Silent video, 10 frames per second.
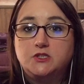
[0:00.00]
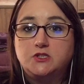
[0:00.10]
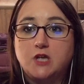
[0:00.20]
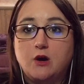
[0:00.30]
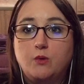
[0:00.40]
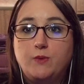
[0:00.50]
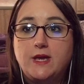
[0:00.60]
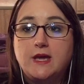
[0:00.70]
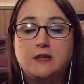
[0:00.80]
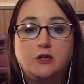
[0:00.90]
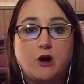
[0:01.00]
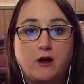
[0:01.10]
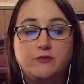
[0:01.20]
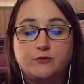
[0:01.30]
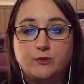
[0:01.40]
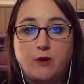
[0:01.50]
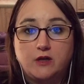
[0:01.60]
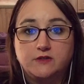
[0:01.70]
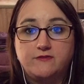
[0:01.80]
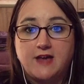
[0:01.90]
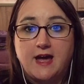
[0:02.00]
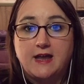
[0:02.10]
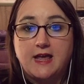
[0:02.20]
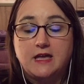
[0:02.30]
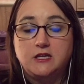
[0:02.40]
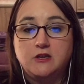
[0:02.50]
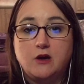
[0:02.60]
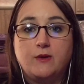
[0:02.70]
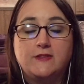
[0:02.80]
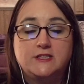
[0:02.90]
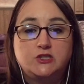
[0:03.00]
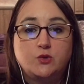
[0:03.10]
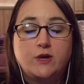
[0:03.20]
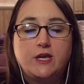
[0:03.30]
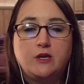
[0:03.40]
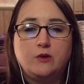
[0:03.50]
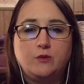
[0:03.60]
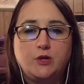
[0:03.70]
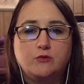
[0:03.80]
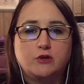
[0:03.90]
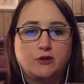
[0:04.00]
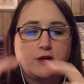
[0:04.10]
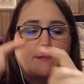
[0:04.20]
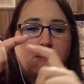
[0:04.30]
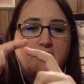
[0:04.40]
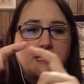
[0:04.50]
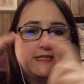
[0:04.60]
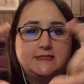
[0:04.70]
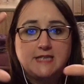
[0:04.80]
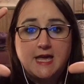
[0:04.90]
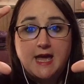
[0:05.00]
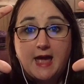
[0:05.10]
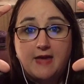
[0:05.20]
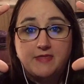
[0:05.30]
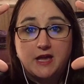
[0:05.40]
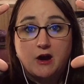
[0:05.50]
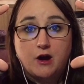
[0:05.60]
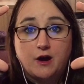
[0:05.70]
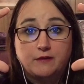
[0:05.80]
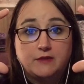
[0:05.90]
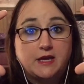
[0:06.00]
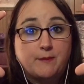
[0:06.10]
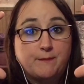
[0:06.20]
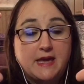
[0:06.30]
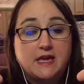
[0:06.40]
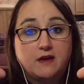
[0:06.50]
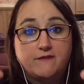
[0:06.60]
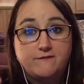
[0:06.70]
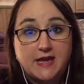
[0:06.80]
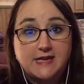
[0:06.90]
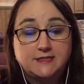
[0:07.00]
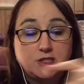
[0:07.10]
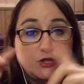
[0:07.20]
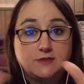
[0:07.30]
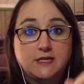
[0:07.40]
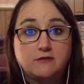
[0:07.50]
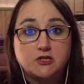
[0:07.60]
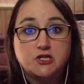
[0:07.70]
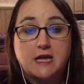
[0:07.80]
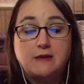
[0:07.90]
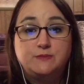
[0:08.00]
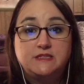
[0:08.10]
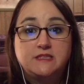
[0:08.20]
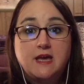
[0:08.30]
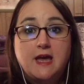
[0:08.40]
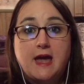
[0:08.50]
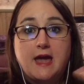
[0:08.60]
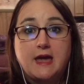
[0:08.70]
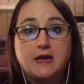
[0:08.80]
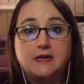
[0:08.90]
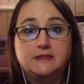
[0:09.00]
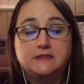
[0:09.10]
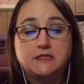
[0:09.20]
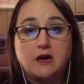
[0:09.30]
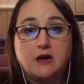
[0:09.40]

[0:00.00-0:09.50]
So we had gone through all of that, and in the story you learn about kids and they are like making a face using the shapes, and